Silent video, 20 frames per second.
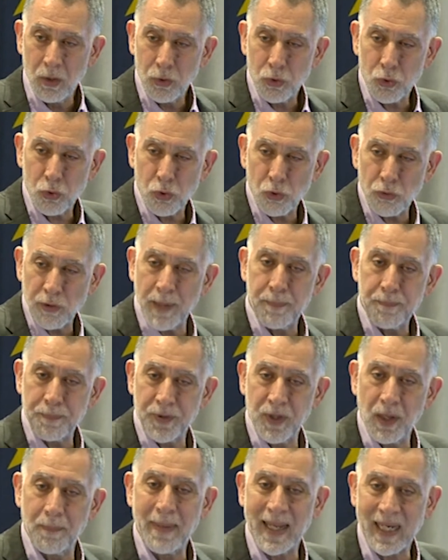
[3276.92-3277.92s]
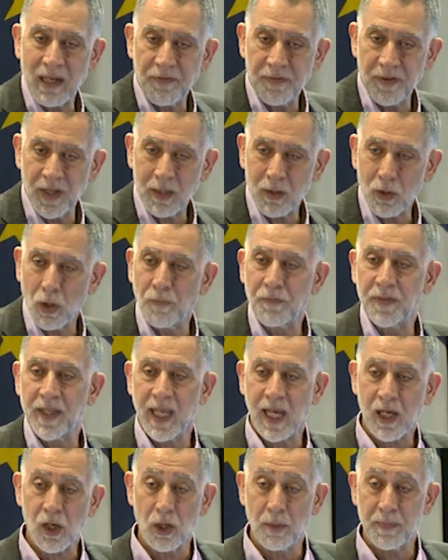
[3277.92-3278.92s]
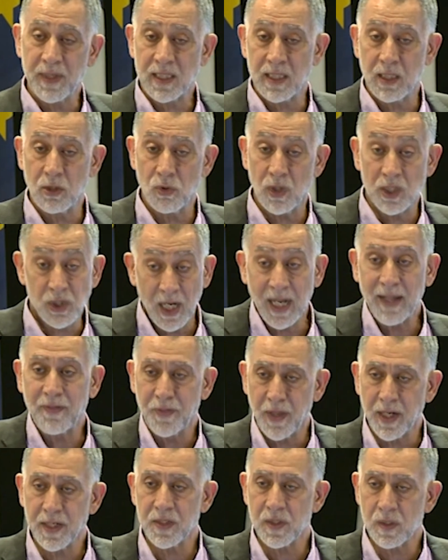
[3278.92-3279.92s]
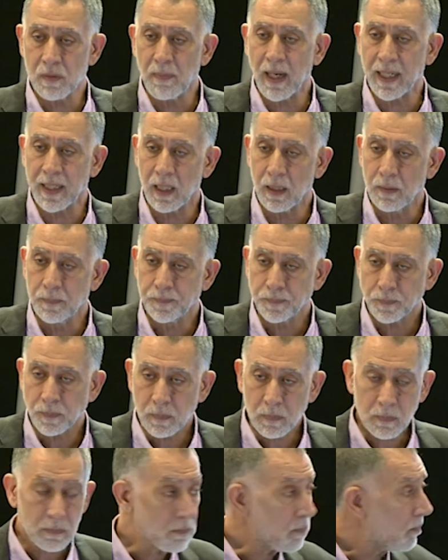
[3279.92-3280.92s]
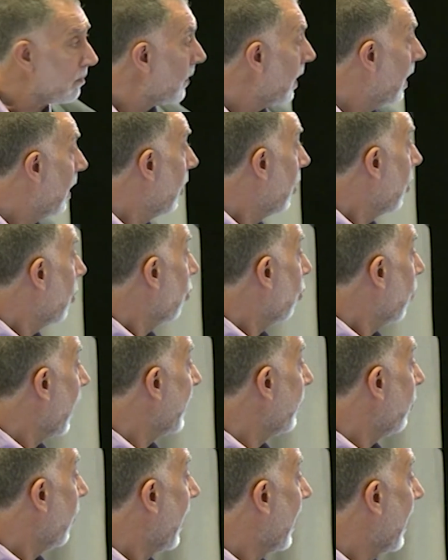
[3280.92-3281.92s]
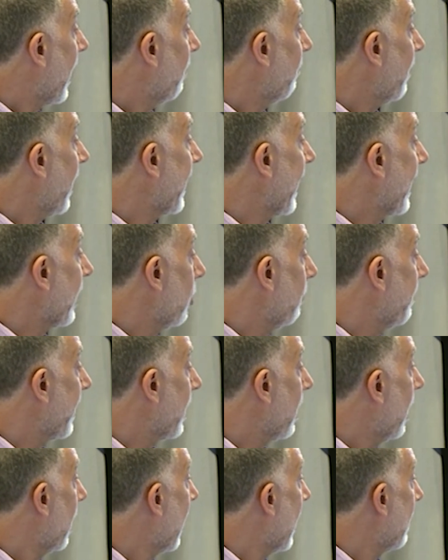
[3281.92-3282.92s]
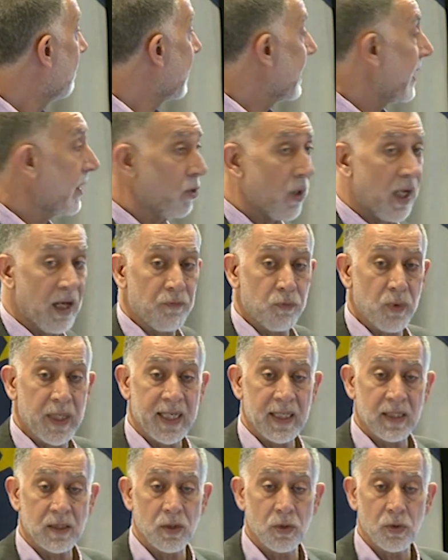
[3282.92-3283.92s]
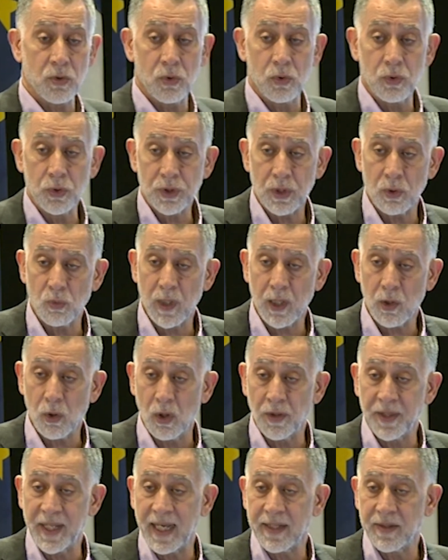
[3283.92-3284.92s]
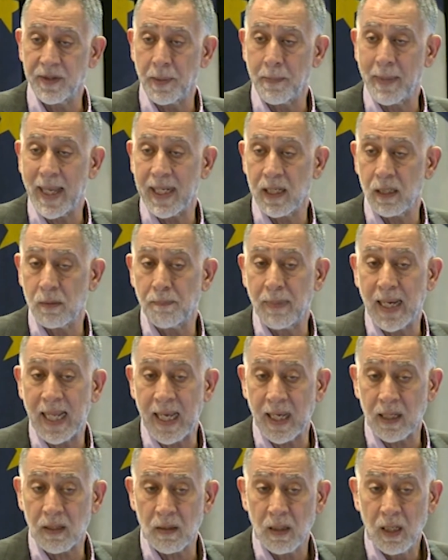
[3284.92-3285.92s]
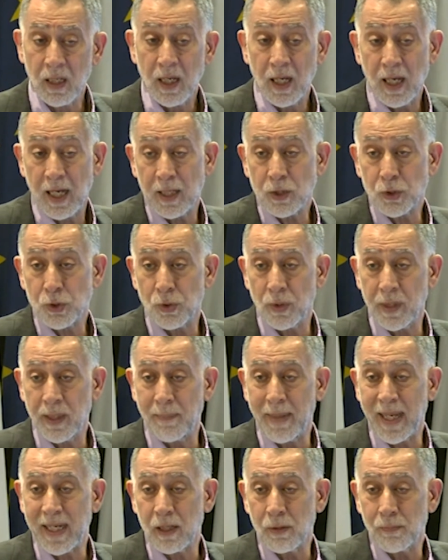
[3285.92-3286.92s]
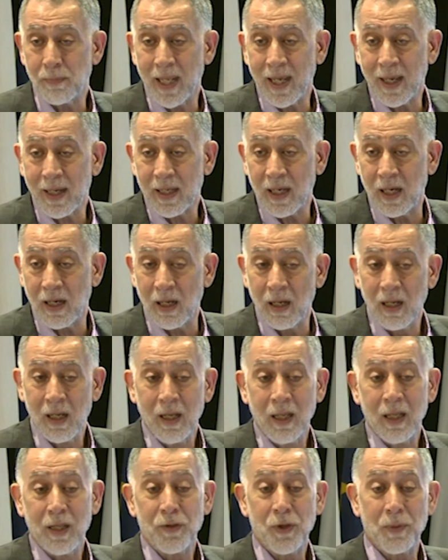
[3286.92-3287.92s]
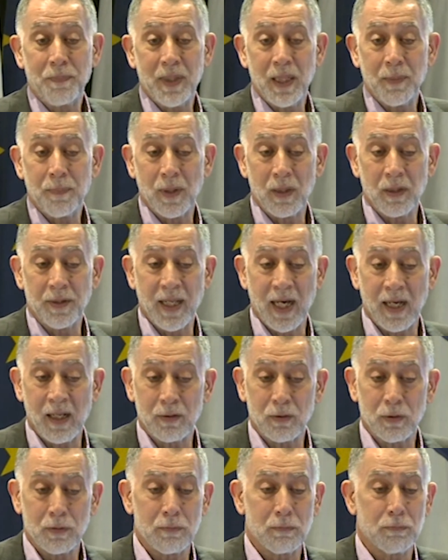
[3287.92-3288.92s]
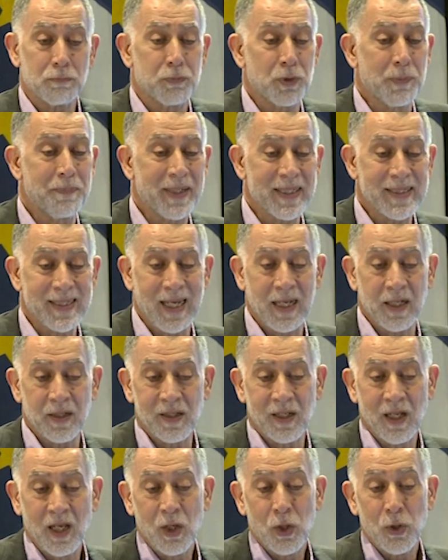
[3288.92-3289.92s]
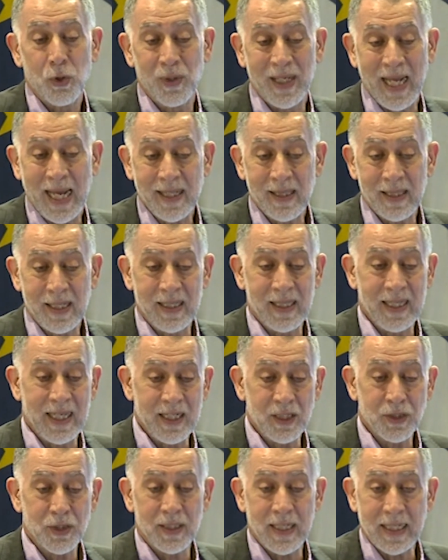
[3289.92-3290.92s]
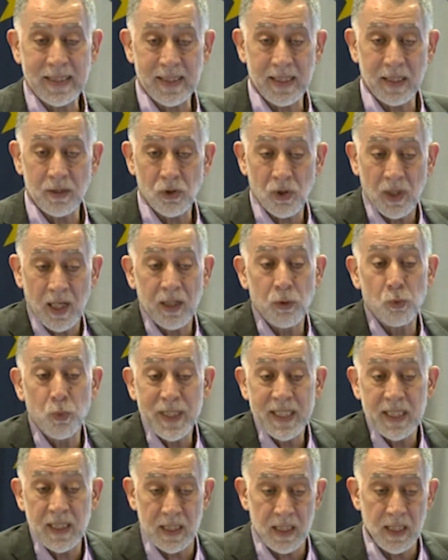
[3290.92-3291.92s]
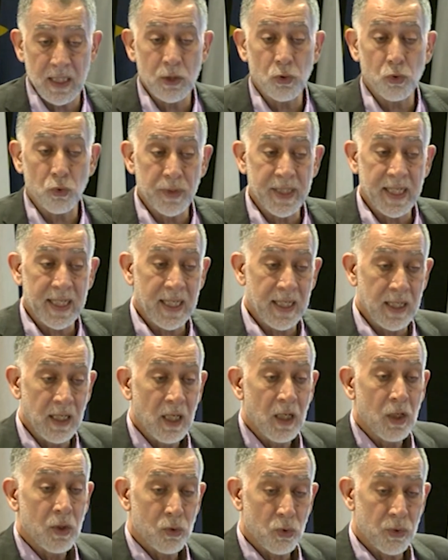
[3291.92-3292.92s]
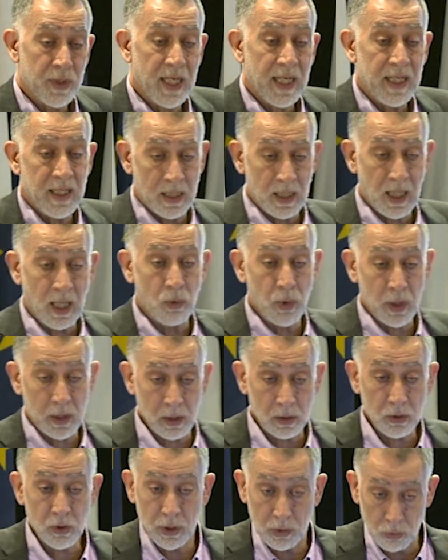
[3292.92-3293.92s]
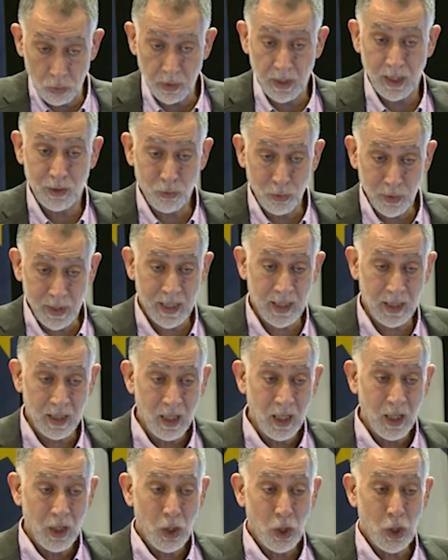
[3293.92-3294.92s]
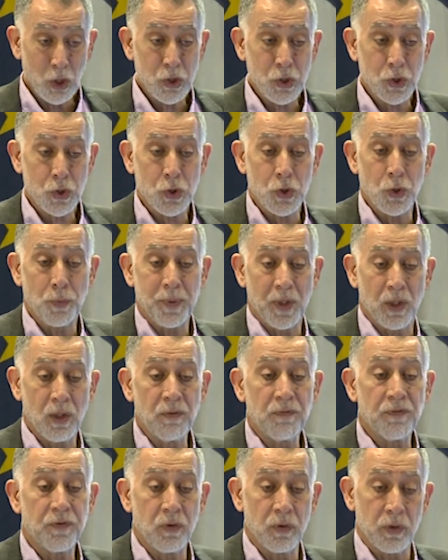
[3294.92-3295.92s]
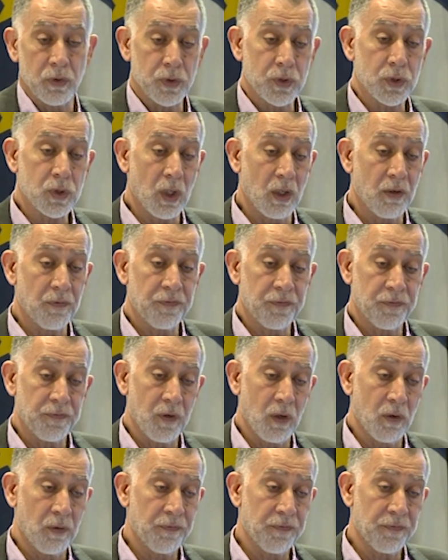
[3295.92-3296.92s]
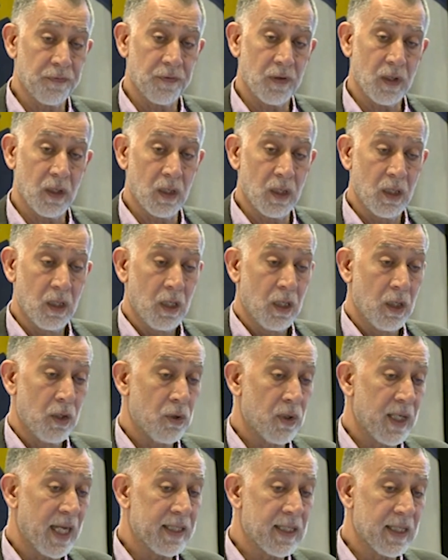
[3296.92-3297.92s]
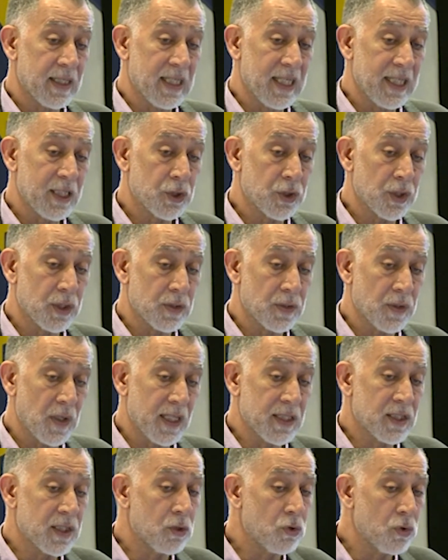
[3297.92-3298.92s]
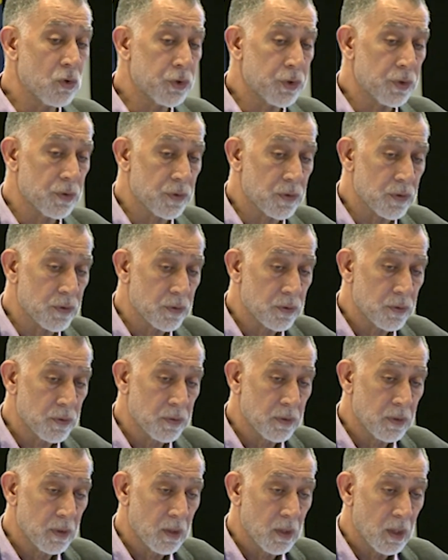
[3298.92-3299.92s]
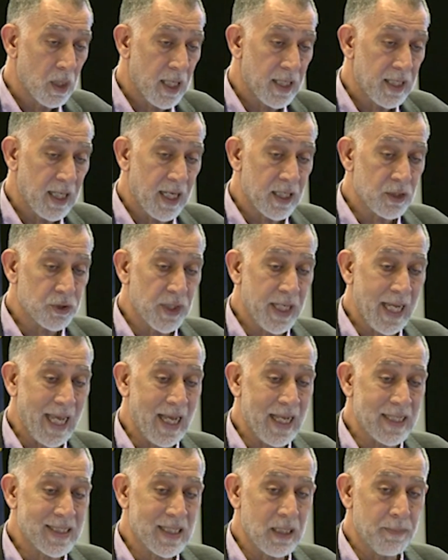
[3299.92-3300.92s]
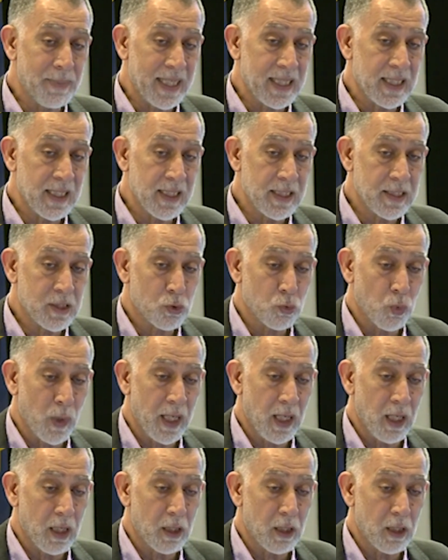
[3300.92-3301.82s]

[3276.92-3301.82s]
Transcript: to reap the benefit of the economic situation, and there is money. when you have an economic collapse and you have weak institution, we call that the men in black. Actually, men in black are the people that represent United Nations, etc. And we see today in our country, today, a super influence of United Nations institutions. And actually, as Lebanese, we are